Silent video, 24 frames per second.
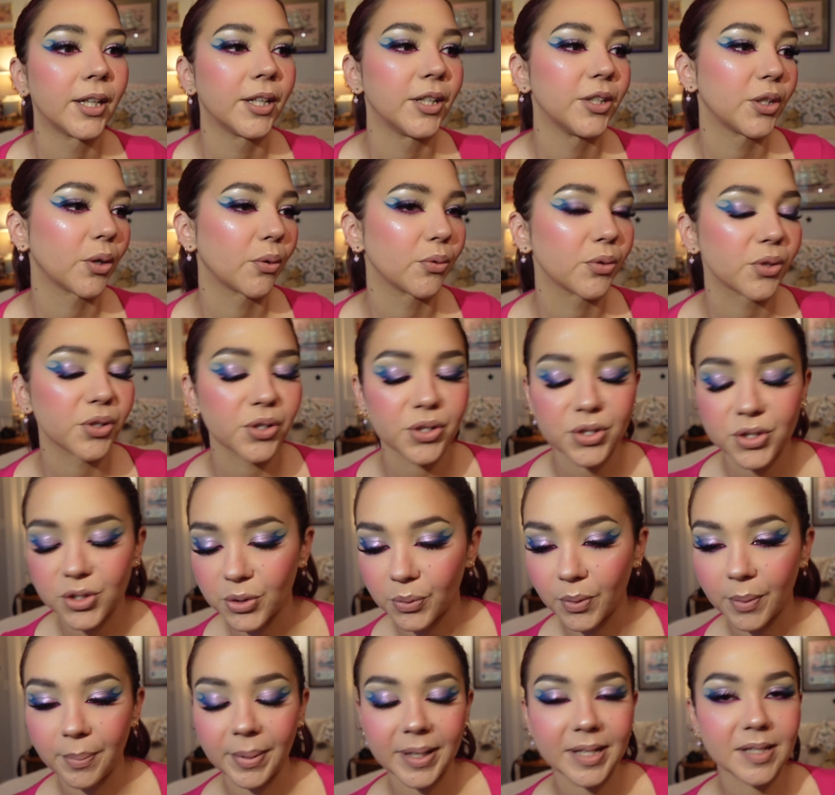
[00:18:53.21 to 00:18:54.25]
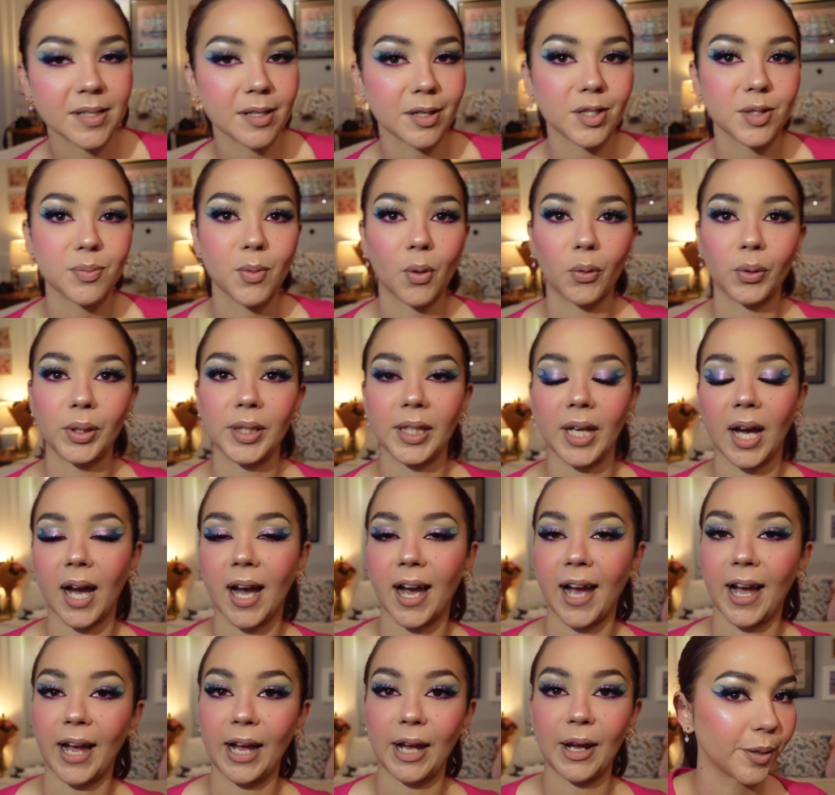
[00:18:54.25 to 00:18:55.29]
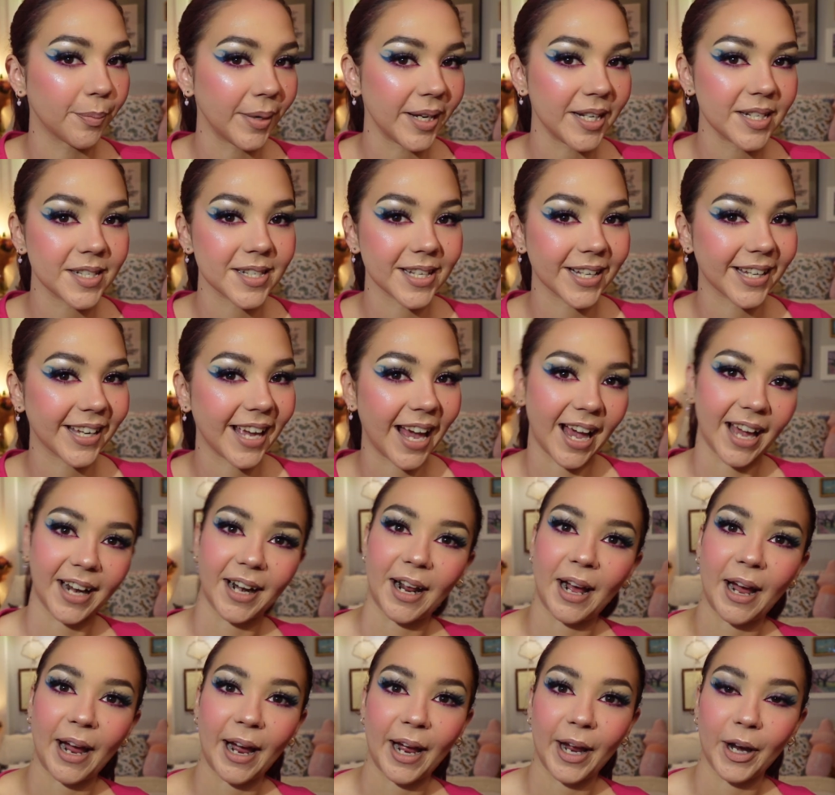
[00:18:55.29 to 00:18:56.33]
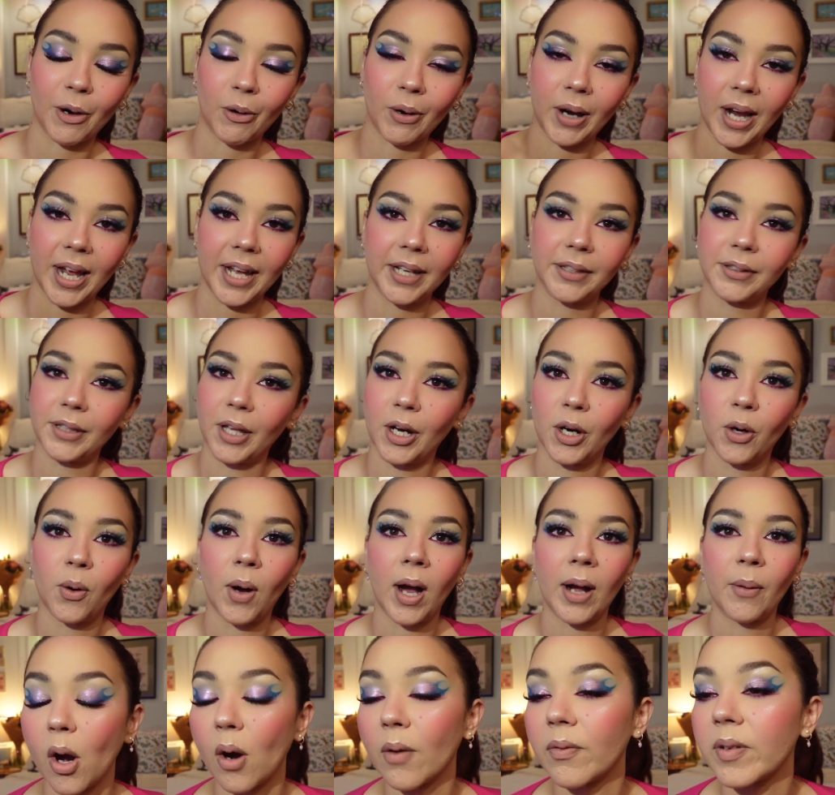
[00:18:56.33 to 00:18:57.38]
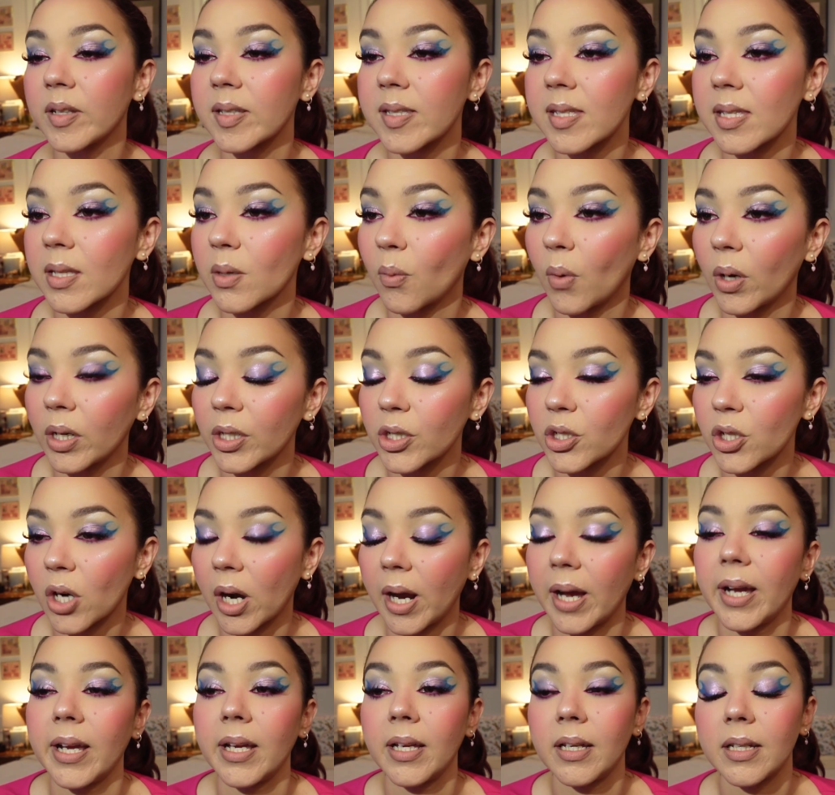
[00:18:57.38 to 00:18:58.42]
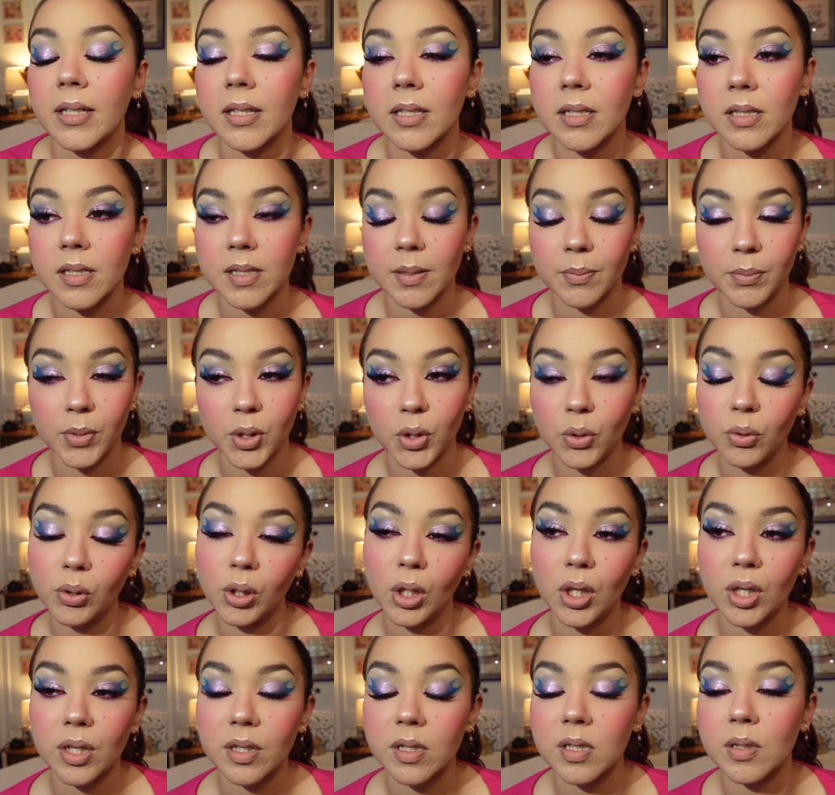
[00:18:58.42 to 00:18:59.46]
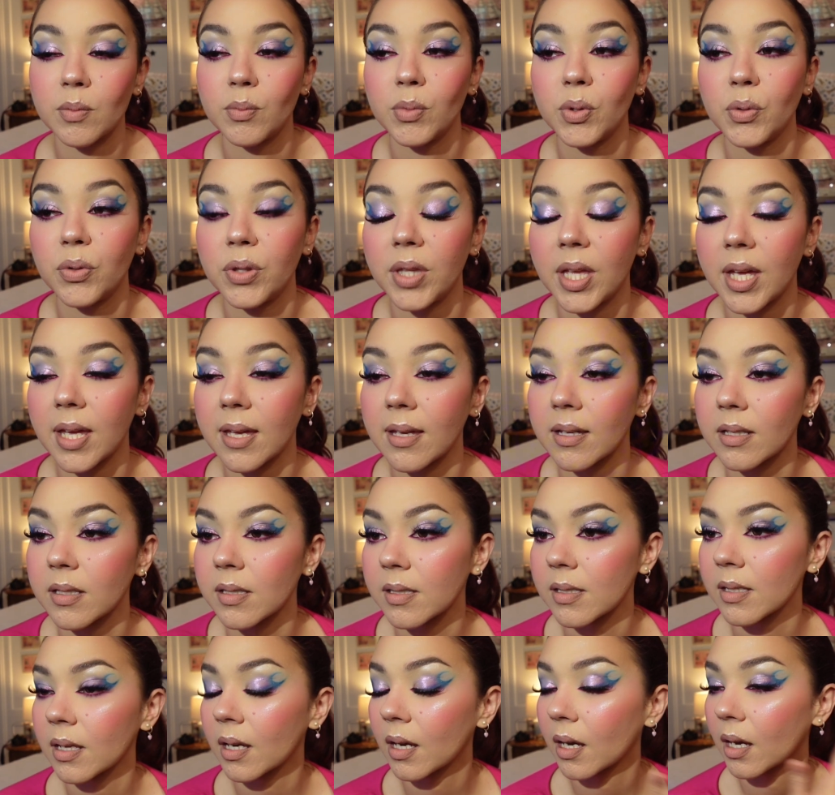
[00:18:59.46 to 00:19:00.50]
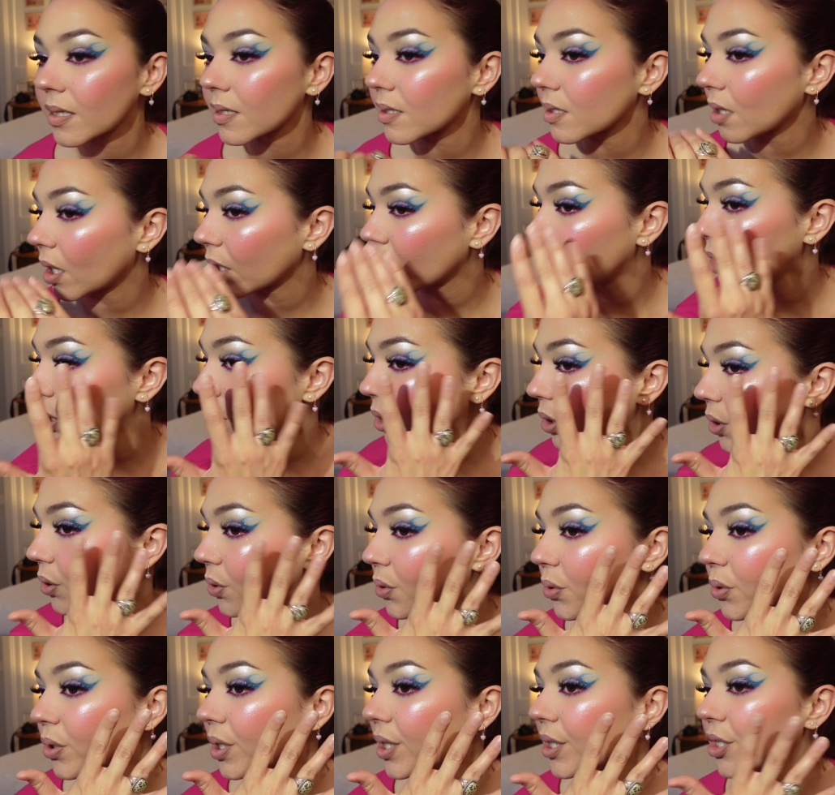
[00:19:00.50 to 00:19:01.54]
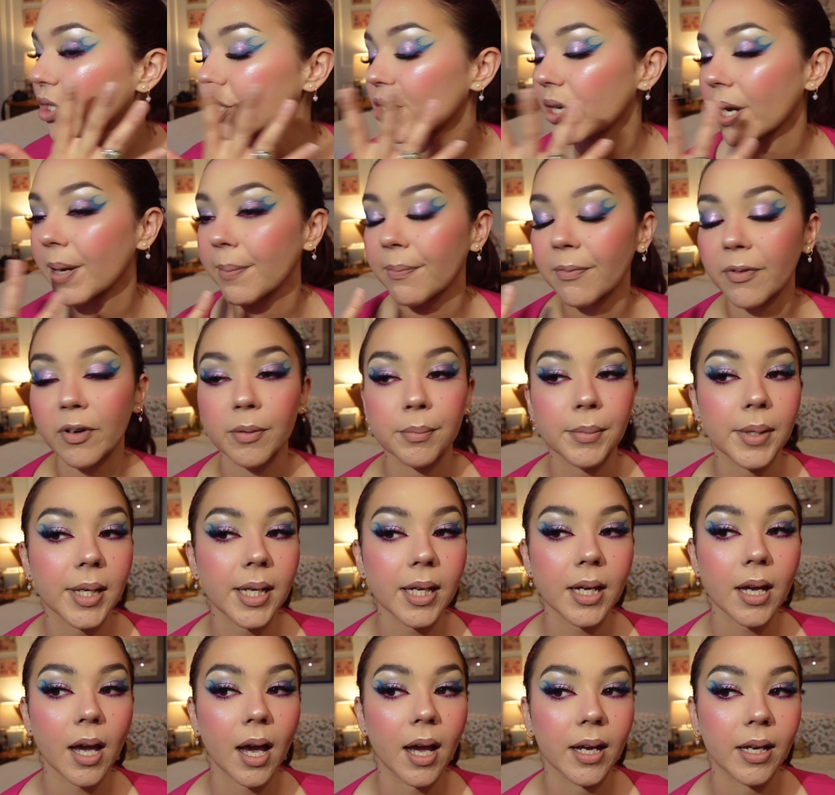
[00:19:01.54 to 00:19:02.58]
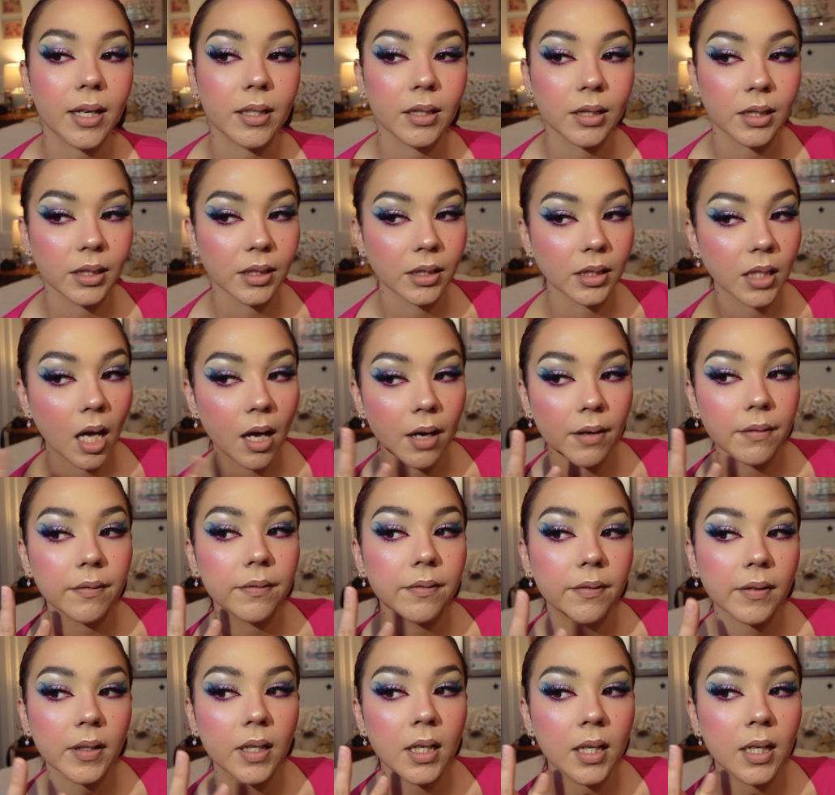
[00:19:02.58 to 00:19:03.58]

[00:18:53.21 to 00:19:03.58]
Don't just do a basic smoky eye or basic cat eye or halo. I obviously want to try some new looks, some new things. This is not a new shape for me. I love